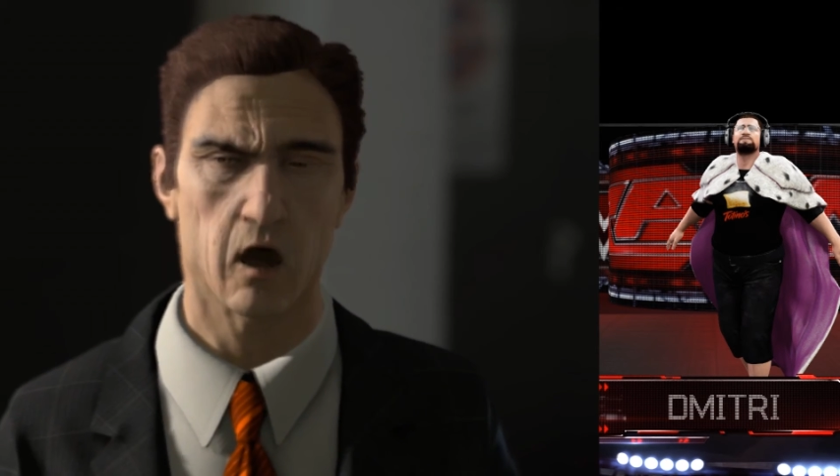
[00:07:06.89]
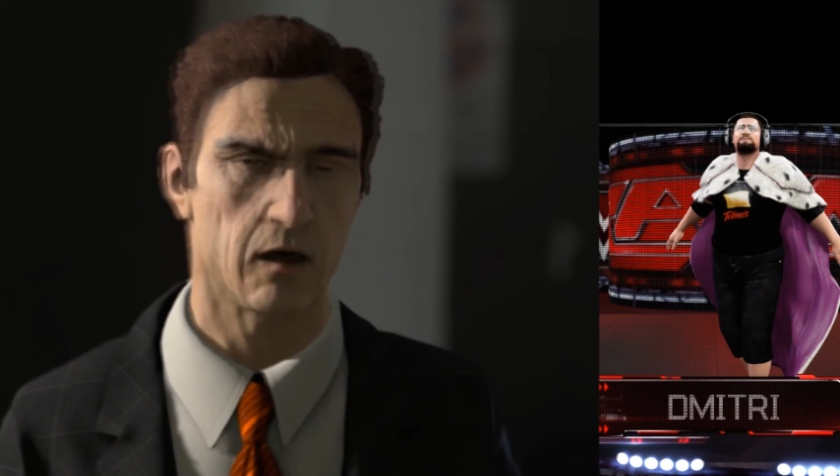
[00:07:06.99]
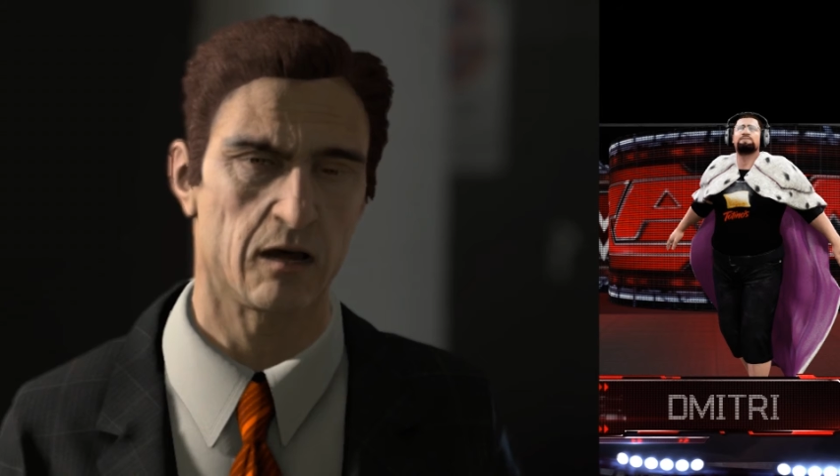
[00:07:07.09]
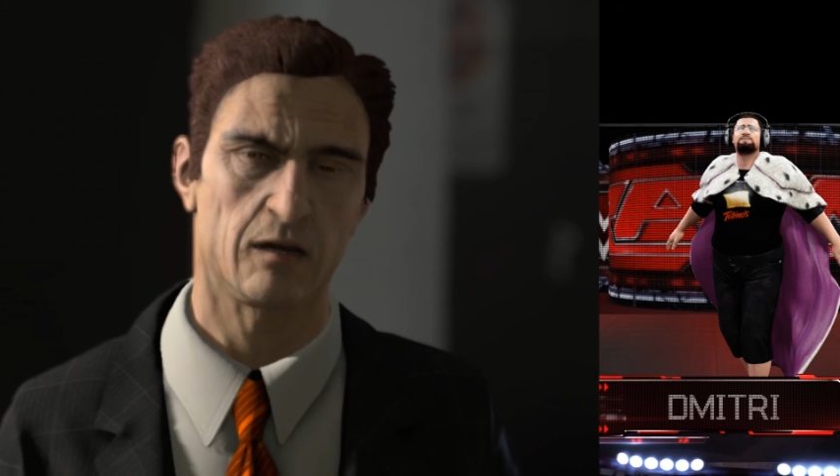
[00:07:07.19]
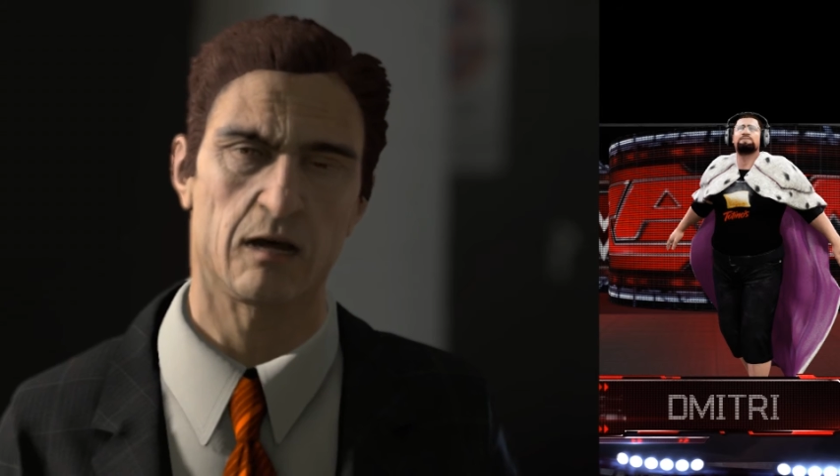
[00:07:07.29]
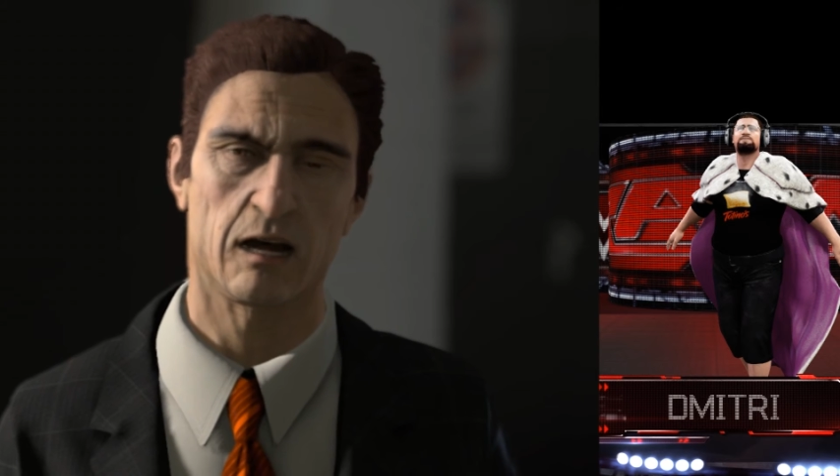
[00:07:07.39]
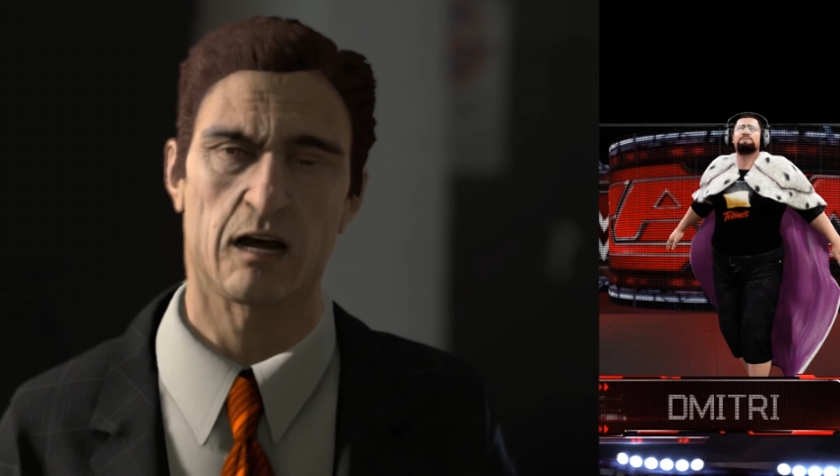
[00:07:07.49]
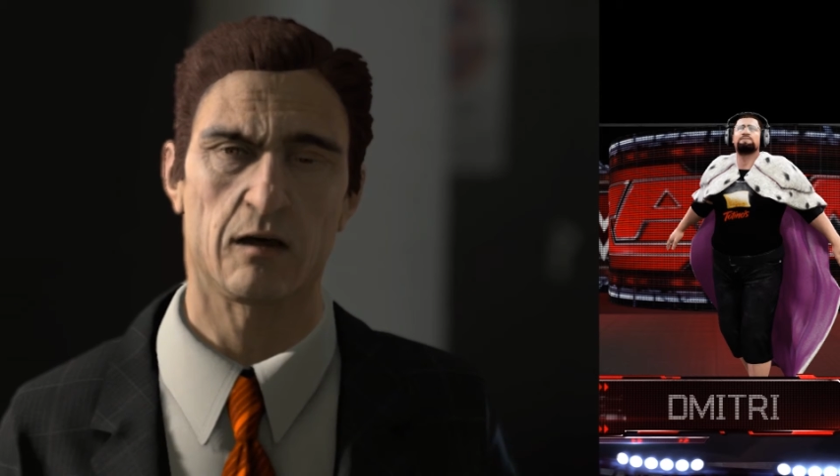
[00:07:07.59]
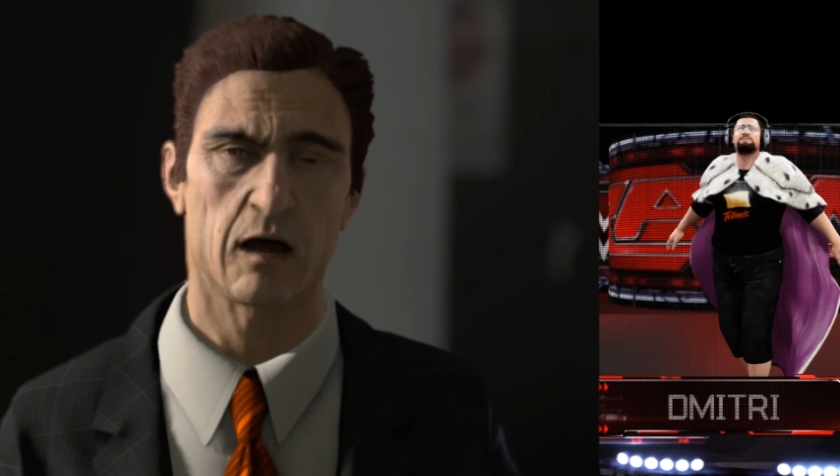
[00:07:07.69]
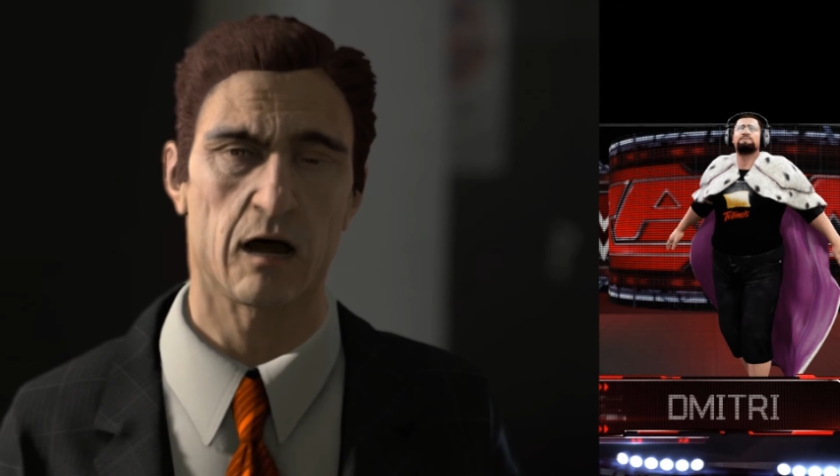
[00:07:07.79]
all
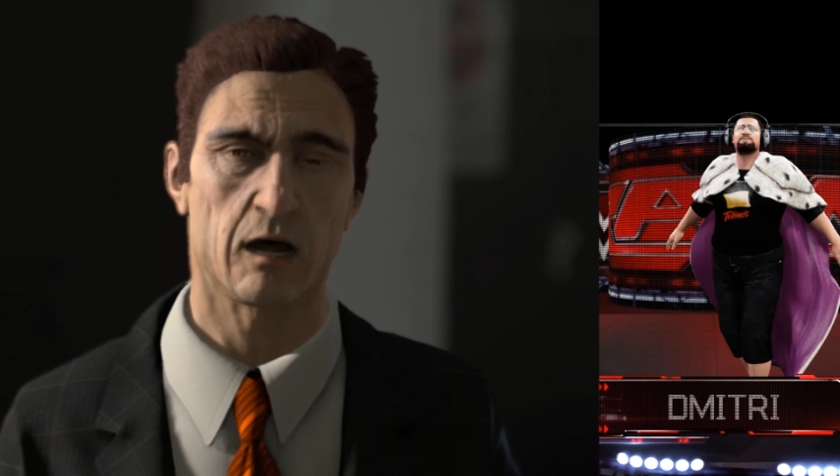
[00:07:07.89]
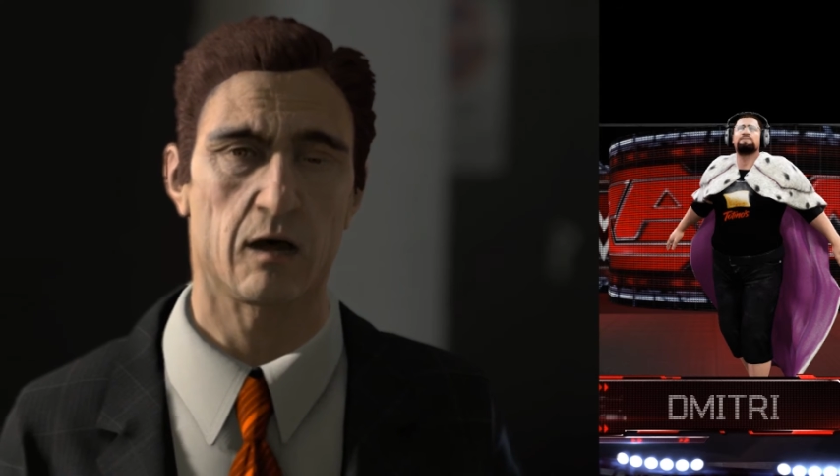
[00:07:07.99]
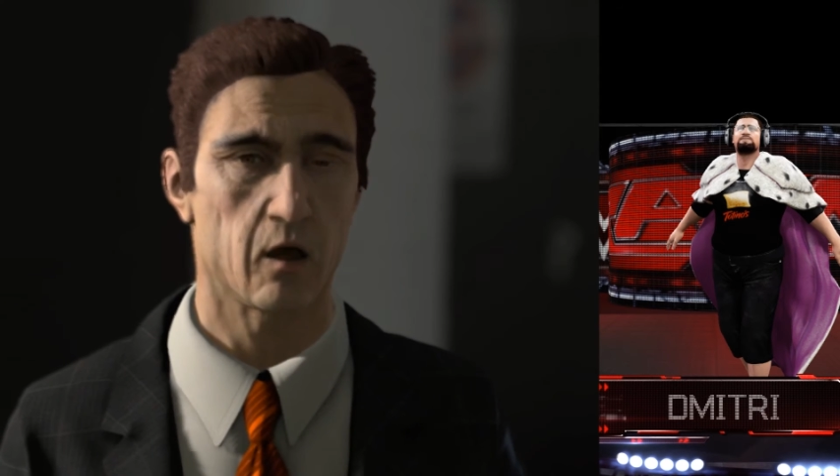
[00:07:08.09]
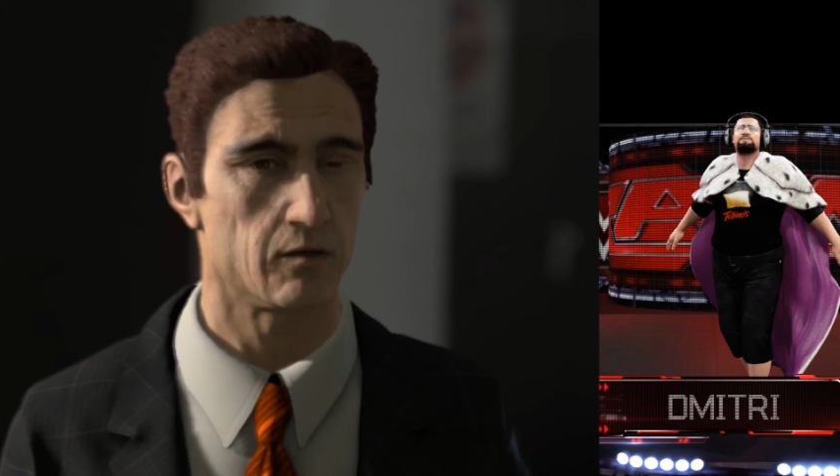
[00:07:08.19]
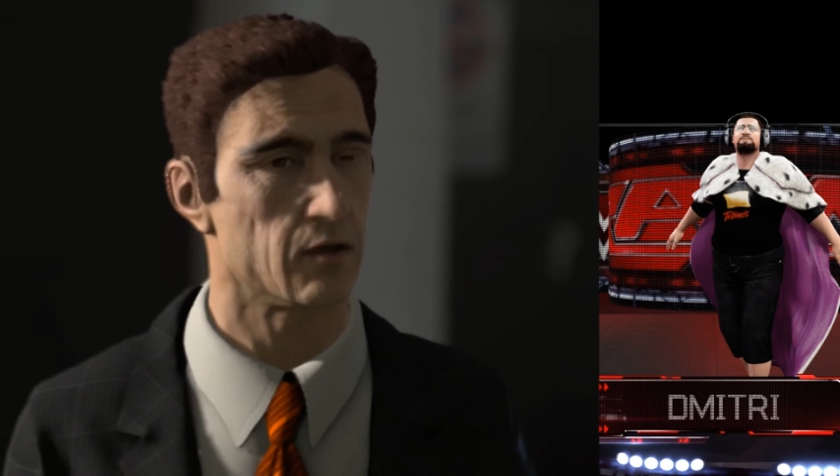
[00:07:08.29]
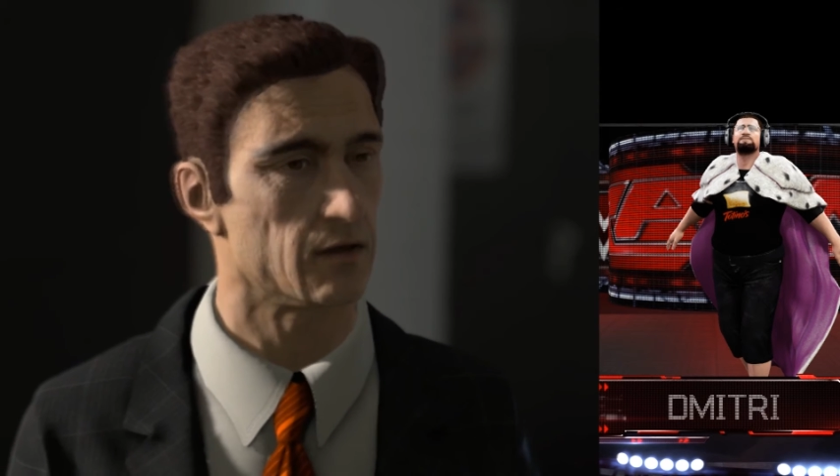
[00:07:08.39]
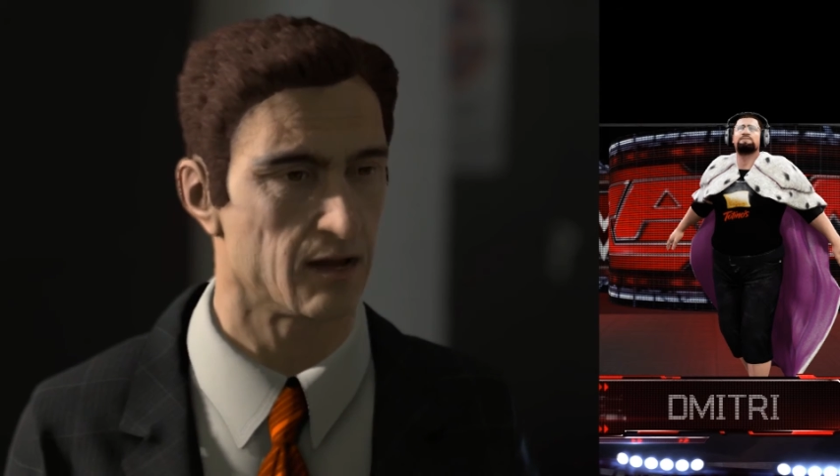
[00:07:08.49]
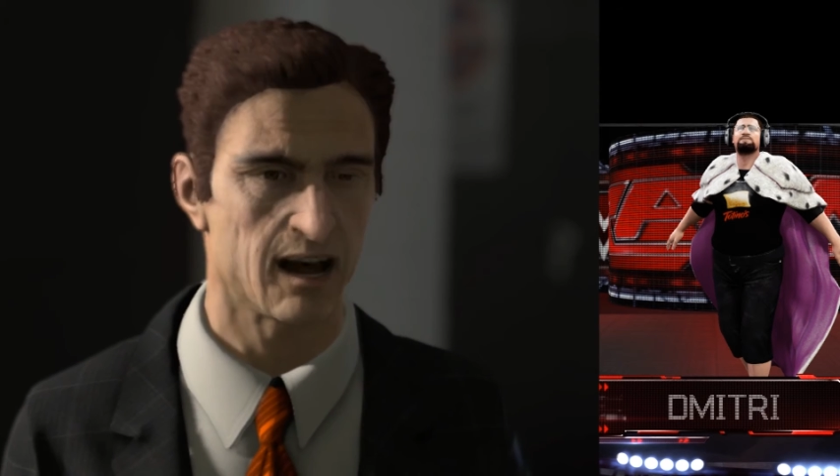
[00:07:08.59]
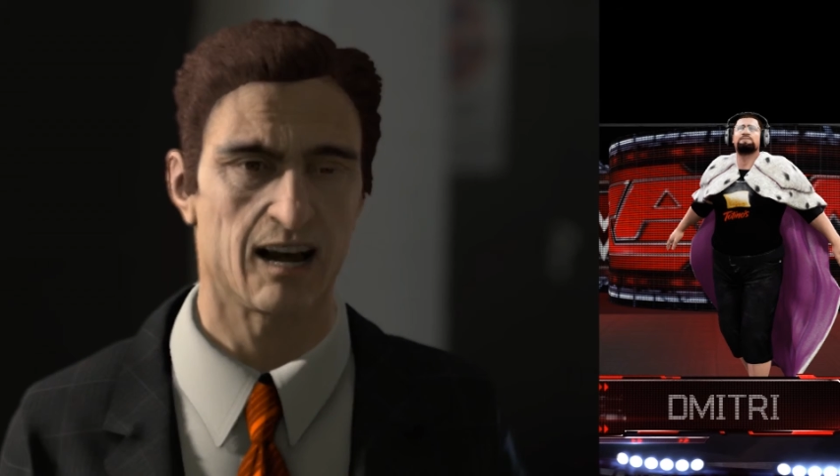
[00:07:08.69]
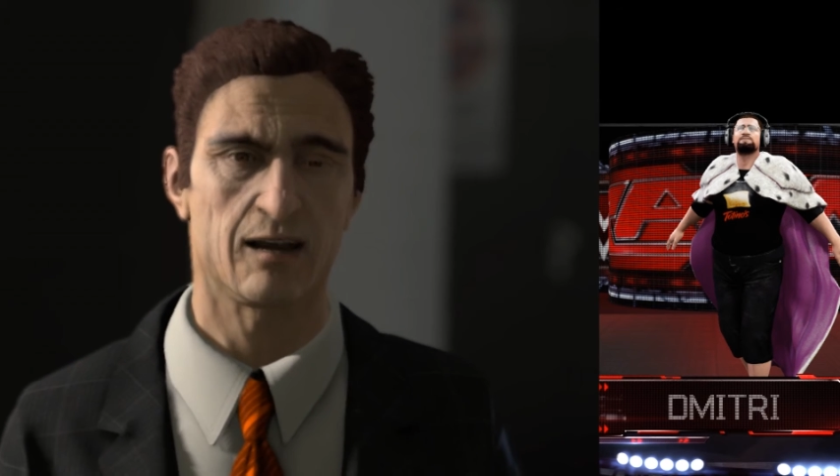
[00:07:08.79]
expenses paid trip to
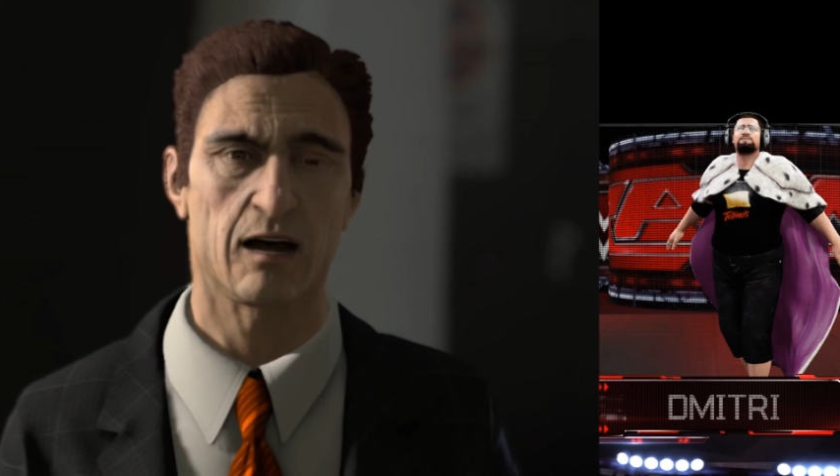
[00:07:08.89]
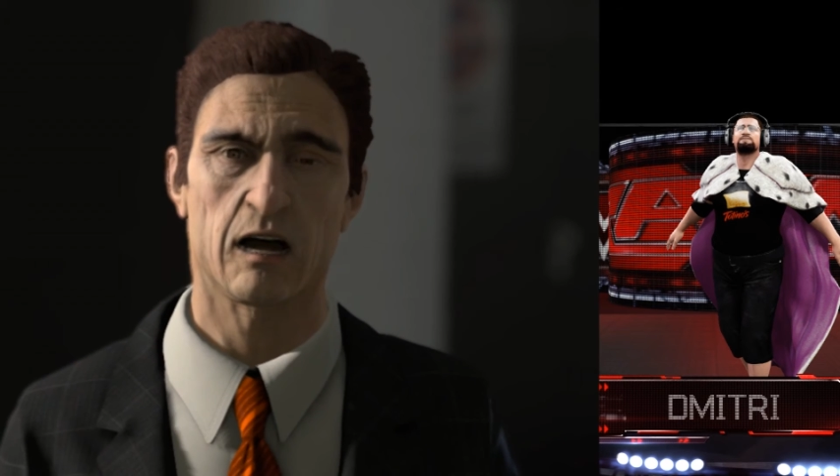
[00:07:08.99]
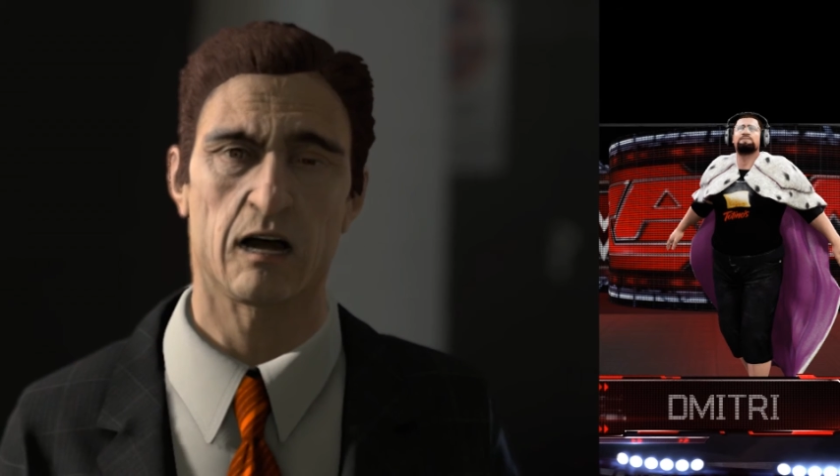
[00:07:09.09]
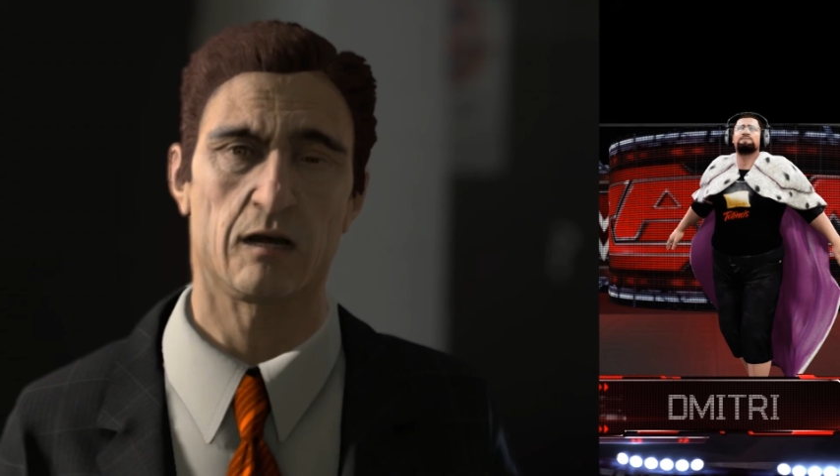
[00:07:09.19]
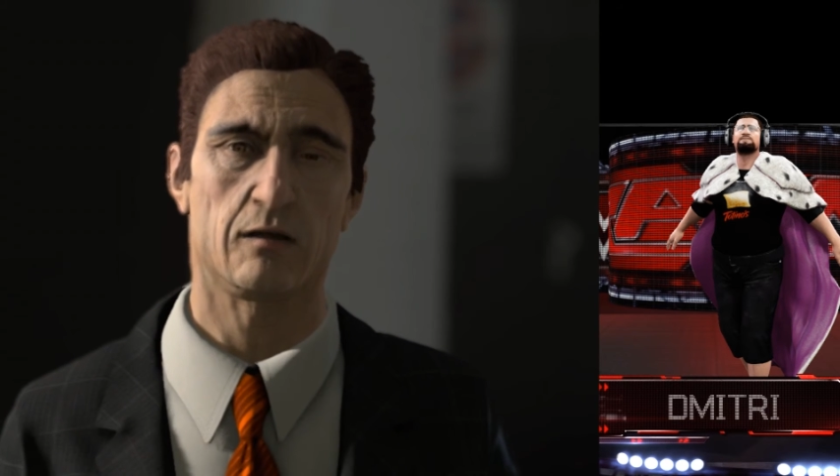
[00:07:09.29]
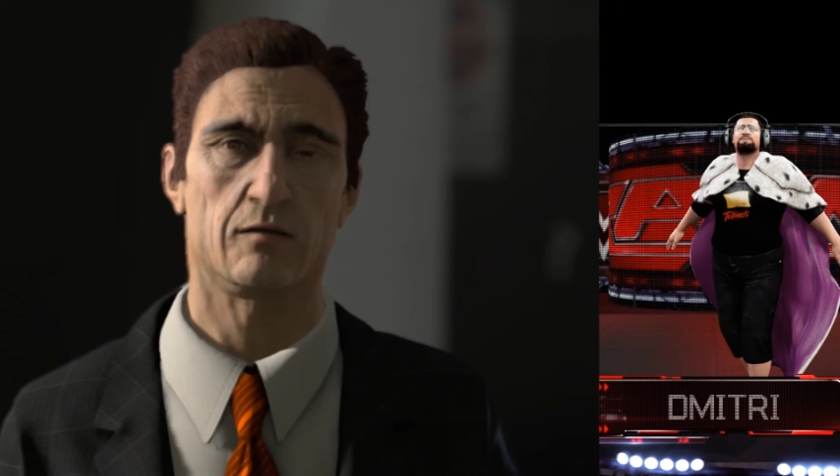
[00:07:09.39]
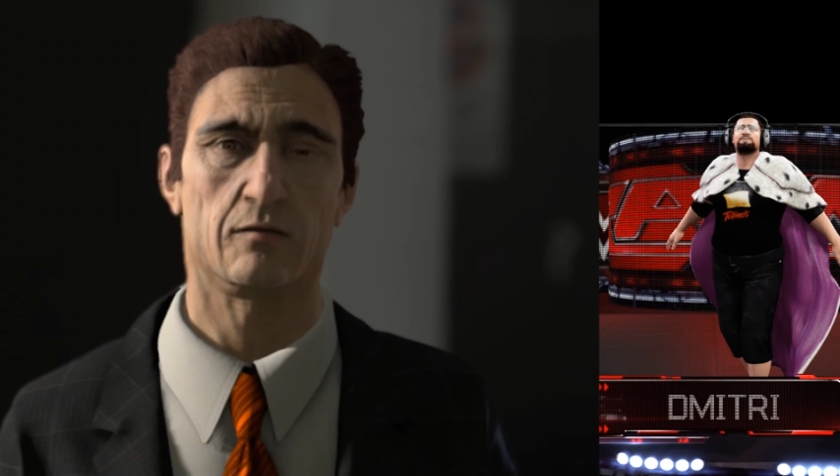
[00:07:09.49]
the gas station?